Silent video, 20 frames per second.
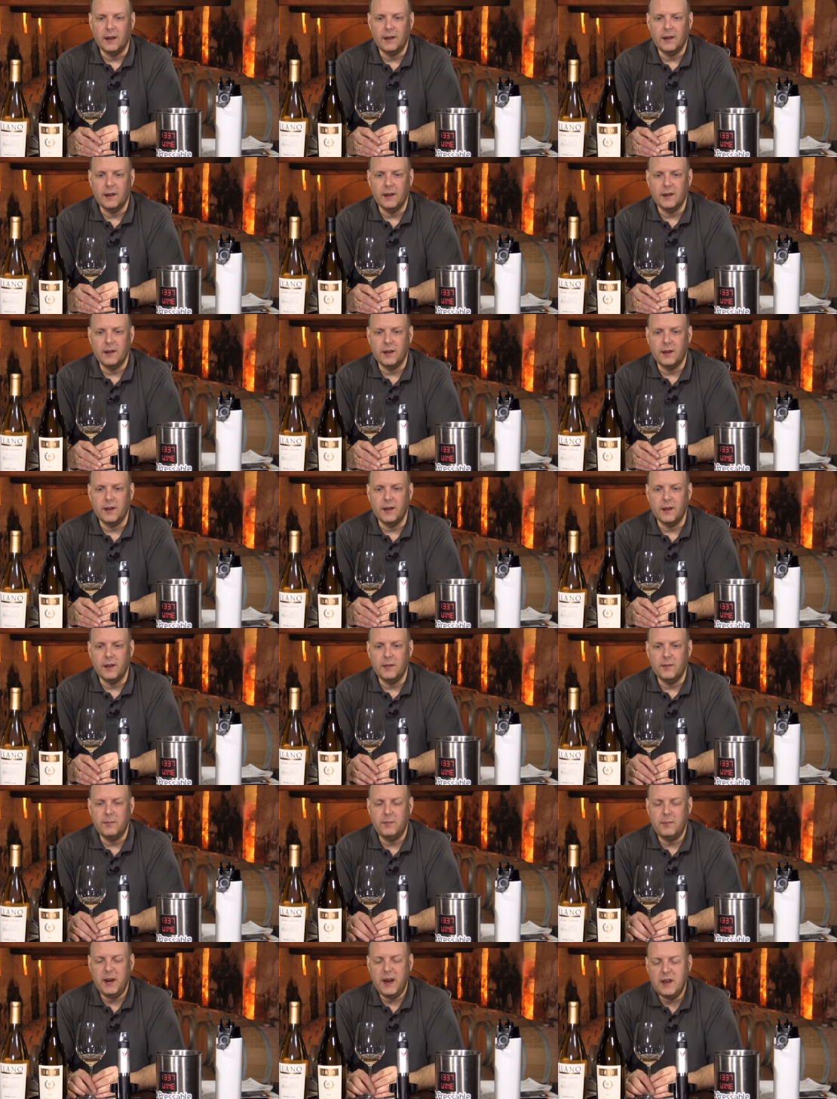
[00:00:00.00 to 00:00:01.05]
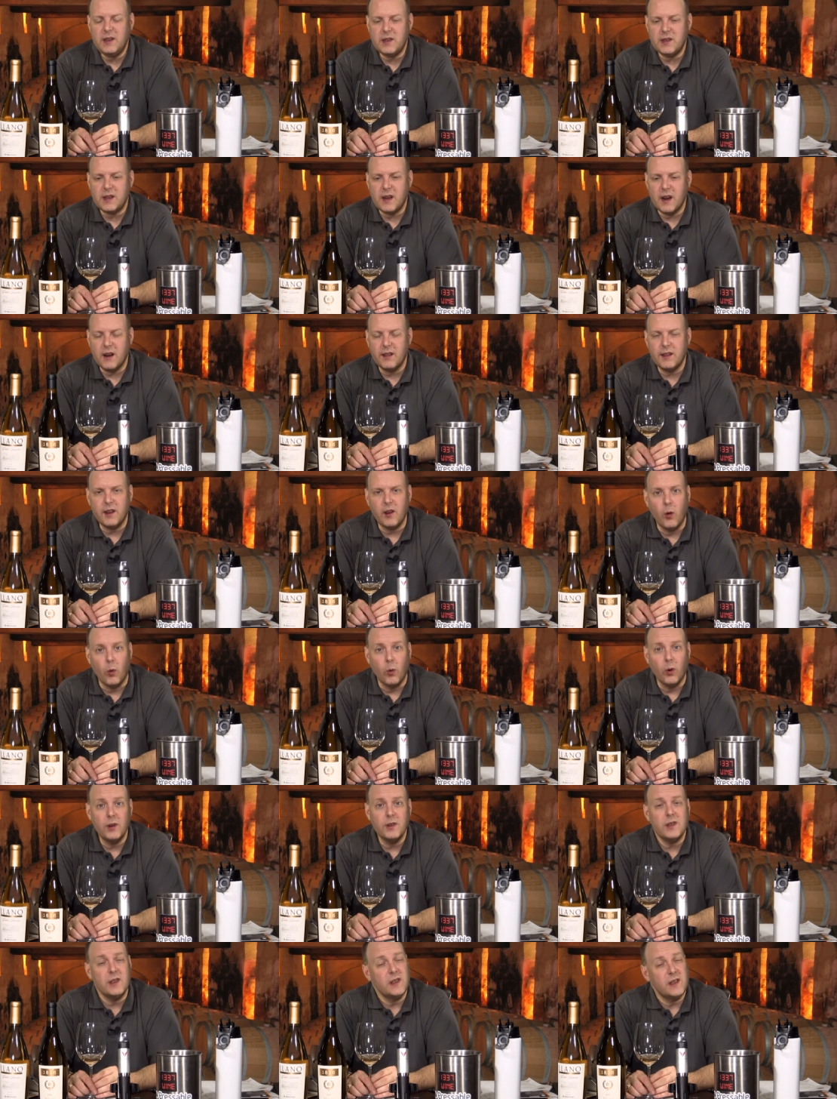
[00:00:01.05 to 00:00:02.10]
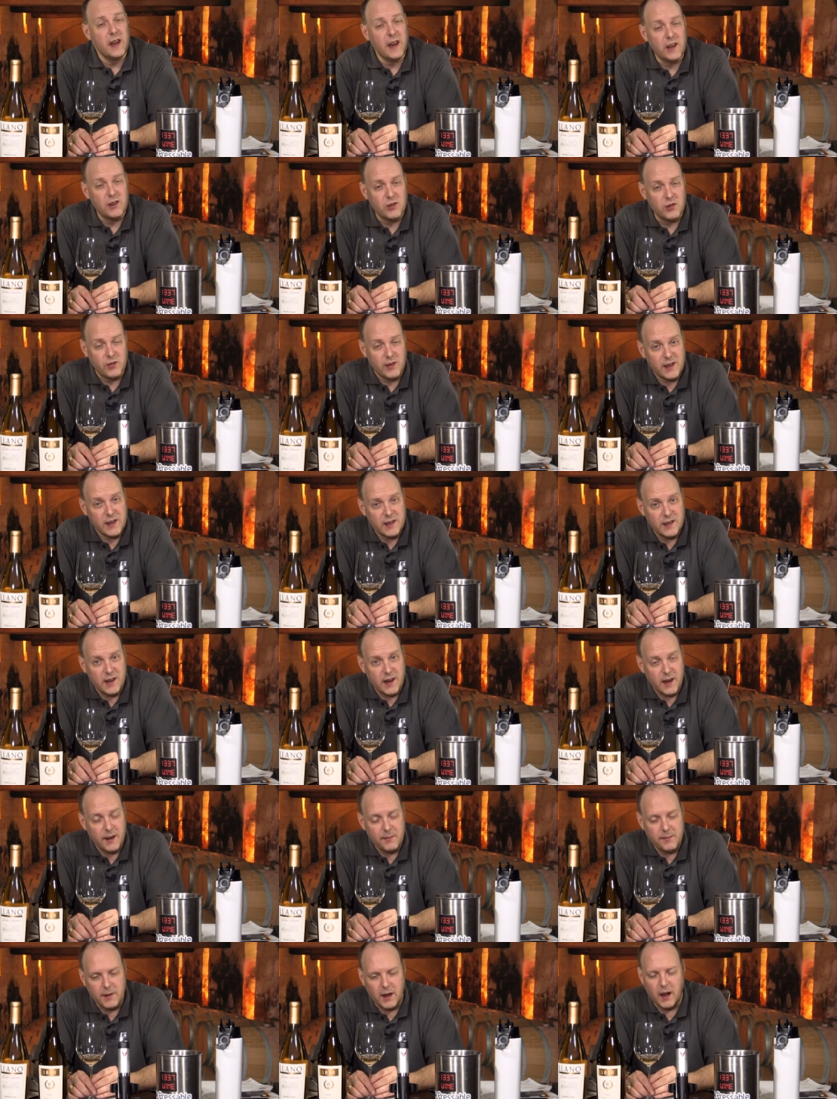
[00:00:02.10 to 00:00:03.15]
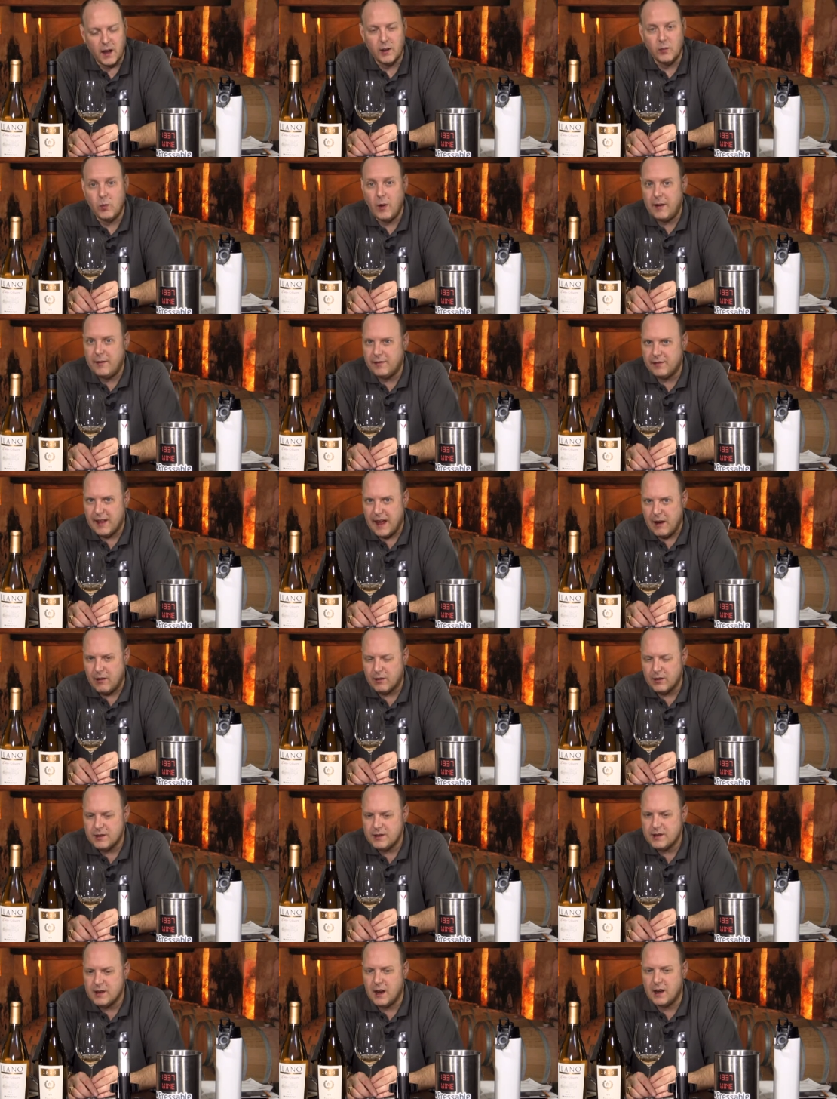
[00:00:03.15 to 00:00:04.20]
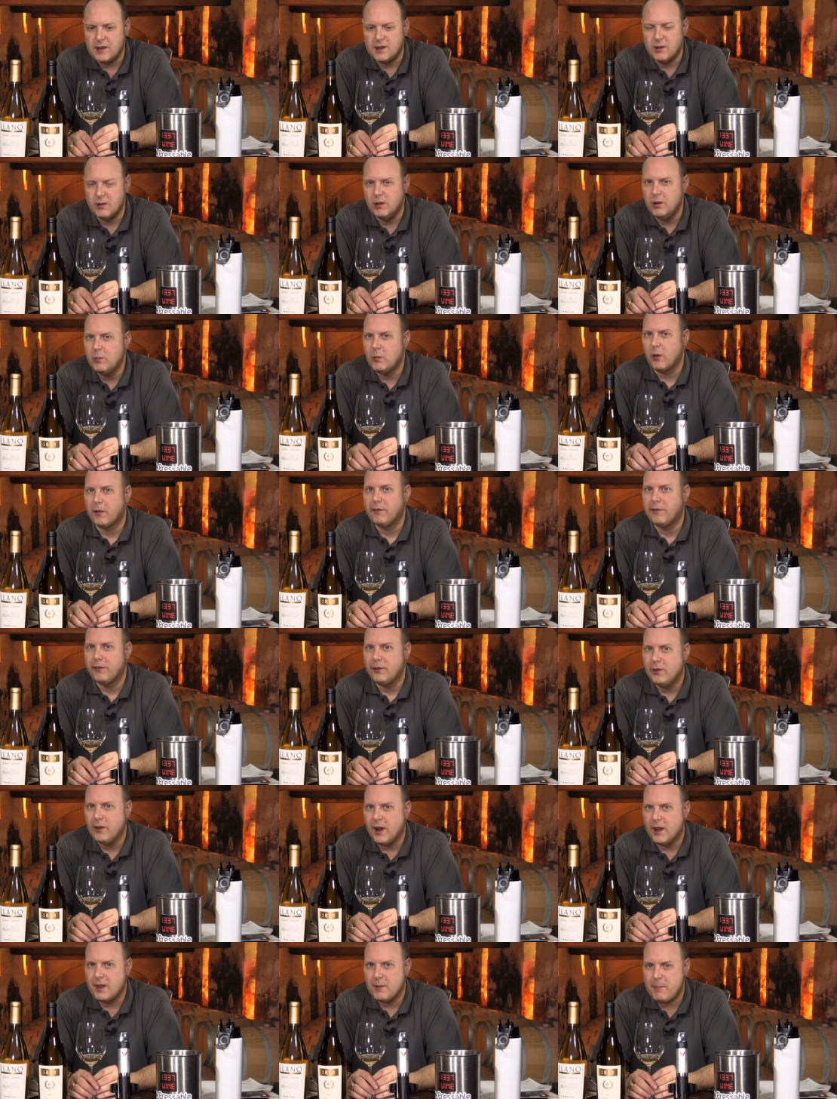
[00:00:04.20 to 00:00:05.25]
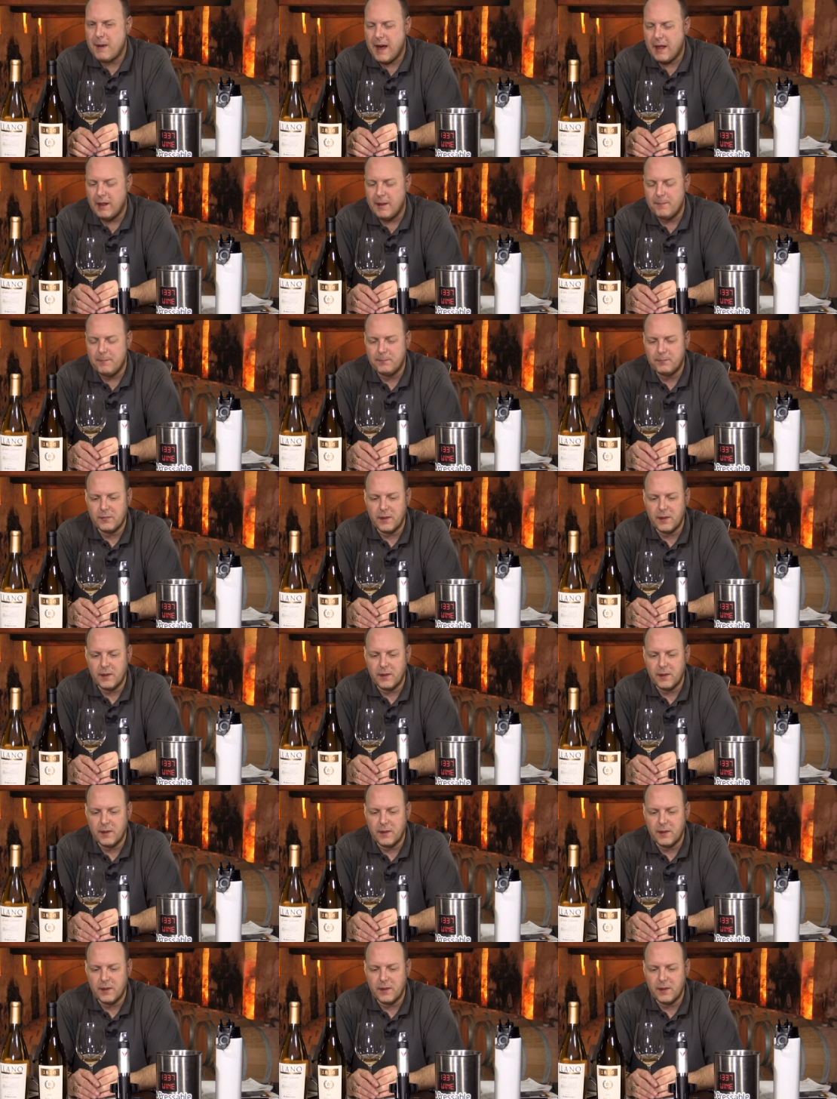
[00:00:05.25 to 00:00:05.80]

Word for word: the, the peaches there, the orange and tangerine's there, uh, white flowers, uh, so a little more fruit on the palate.